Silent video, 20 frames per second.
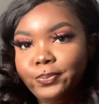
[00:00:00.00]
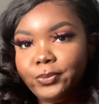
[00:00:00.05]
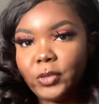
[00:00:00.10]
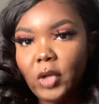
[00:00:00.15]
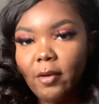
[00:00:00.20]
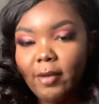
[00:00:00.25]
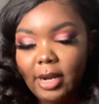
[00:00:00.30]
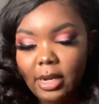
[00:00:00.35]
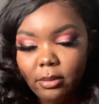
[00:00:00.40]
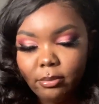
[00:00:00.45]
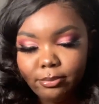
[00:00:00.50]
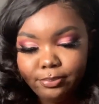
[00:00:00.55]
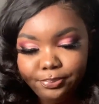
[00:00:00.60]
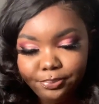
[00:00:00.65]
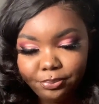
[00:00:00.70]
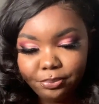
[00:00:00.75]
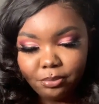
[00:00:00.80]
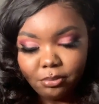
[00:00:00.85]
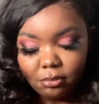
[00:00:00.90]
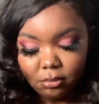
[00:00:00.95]
All right,
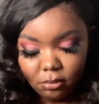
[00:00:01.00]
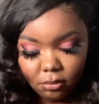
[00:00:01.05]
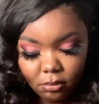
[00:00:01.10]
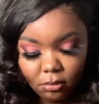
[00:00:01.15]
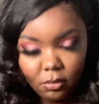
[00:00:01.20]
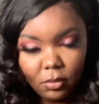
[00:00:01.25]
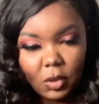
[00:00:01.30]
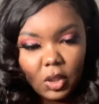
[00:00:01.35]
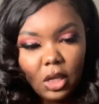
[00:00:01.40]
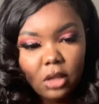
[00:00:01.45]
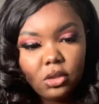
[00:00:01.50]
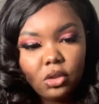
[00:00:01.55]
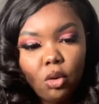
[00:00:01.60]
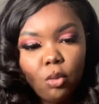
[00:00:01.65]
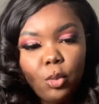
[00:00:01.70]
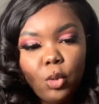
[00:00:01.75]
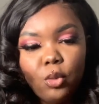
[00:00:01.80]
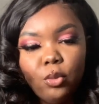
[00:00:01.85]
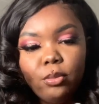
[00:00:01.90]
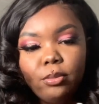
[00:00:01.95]
so
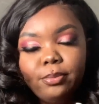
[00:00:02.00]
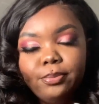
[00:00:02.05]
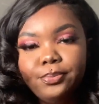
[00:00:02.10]
boom.